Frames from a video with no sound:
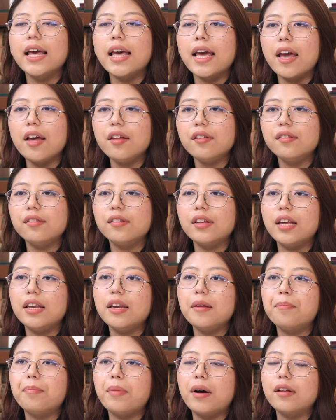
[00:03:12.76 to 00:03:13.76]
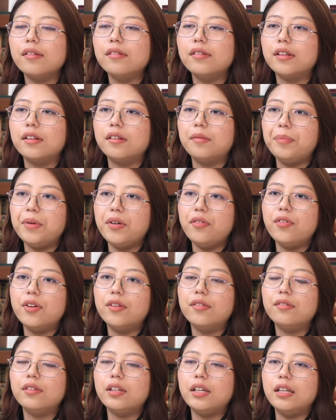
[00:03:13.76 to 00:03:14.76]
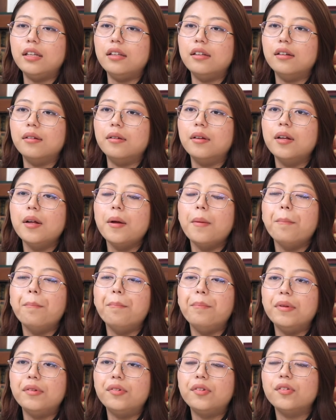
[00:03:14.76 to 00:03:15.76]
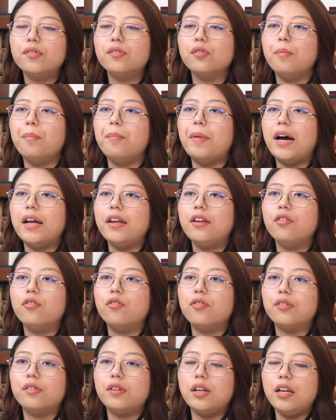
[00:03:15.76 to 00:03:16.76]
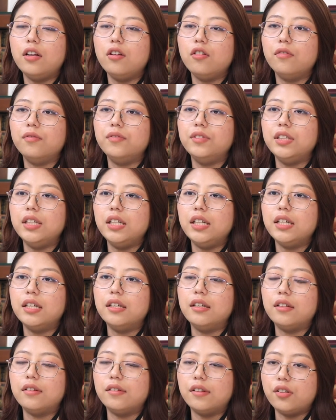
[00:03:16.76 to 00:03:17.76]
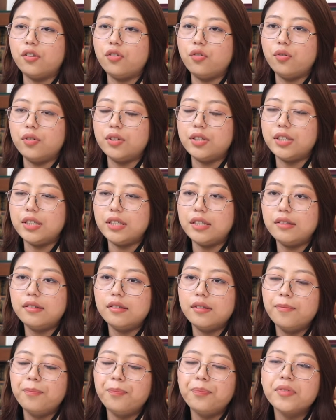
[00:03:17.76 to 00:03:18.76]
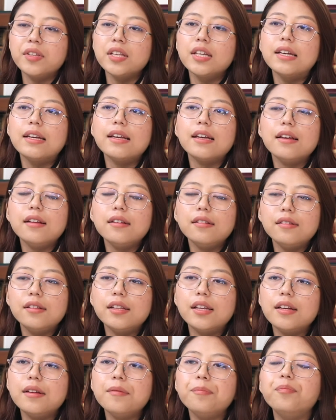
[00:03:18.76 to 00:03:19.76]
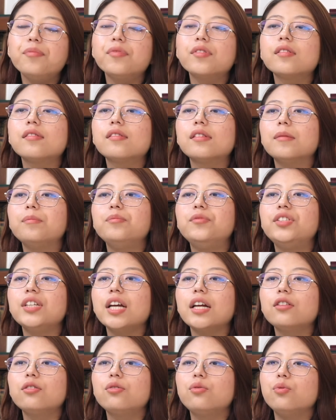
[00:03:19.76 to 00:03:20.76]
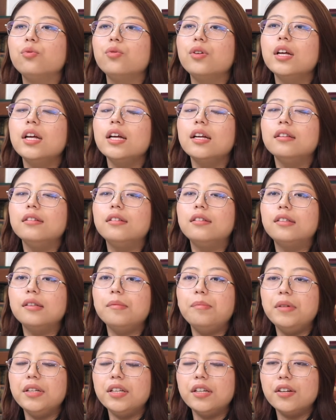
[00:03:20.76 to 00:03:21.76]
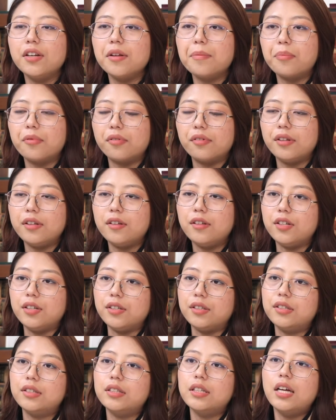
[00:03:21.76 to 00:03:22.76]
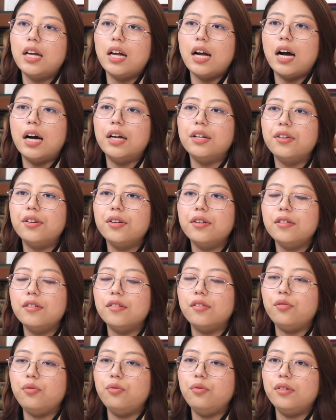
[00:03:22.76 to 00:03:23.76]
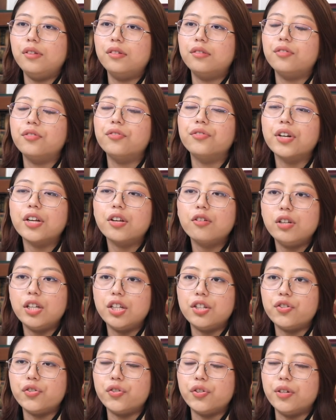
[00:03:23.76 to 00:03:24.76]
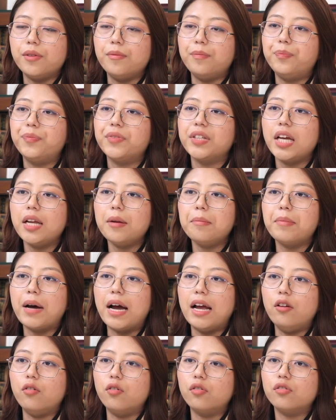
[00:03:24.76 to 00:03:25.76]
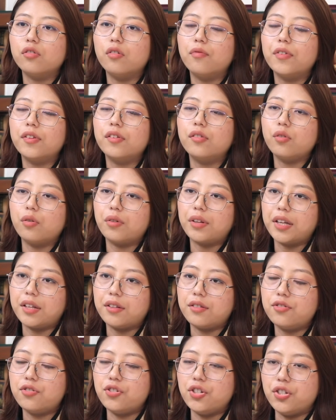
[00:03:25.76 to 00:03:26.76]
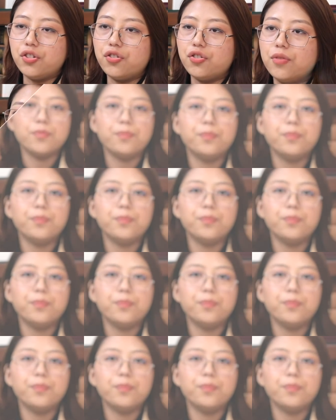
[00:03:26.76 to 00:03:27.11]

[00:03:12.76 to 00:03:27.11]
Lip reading: Has any past experience in the business of buying or selling of dealing in securities? Is he subject to disciplinary proceedings under the rules, regulation, and bylaws of a stock exchange